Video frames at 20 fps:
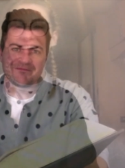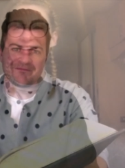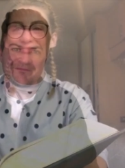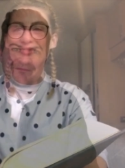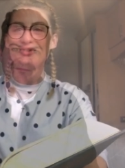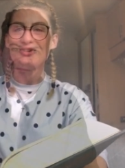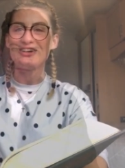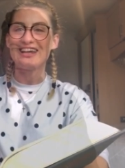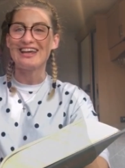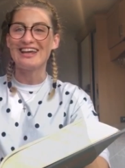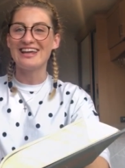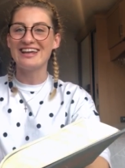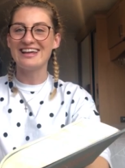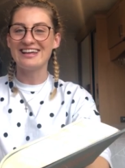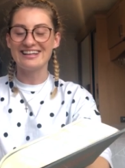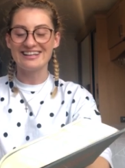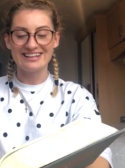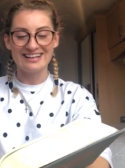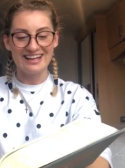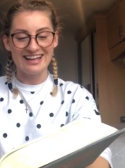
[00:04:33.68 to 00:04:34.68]

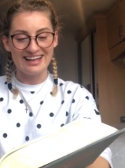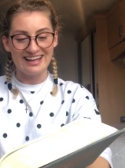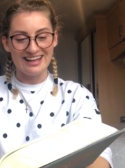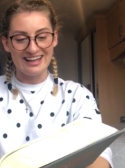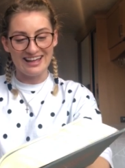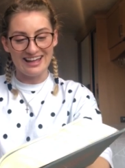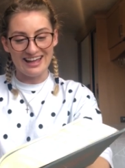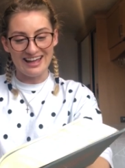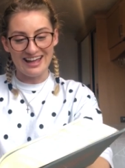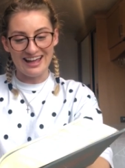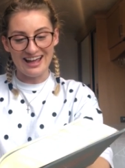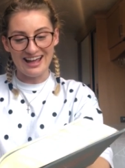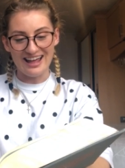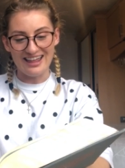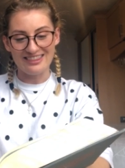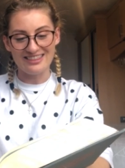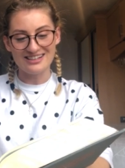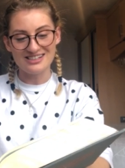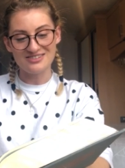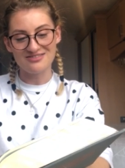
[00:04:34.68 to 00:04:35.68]
Morning!
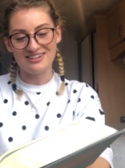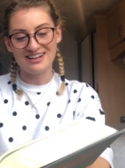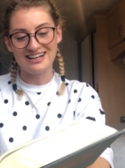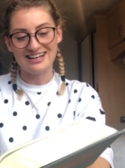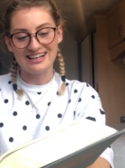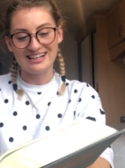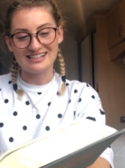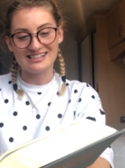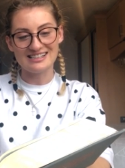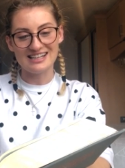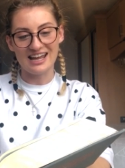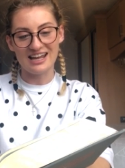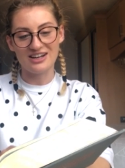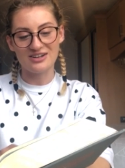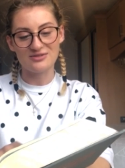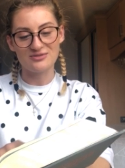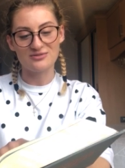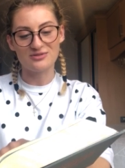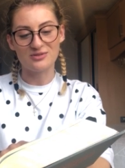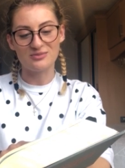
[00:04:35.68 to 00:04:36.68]
This reading is
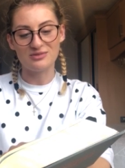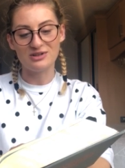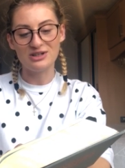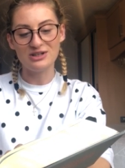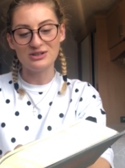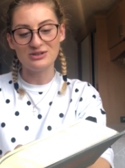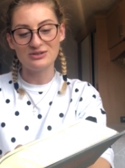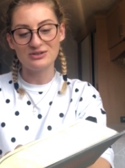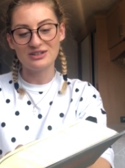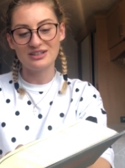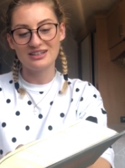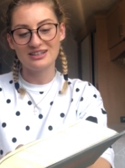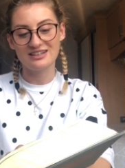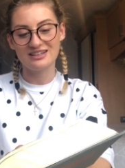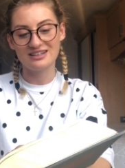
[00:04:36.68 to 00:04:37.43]
taken from Luke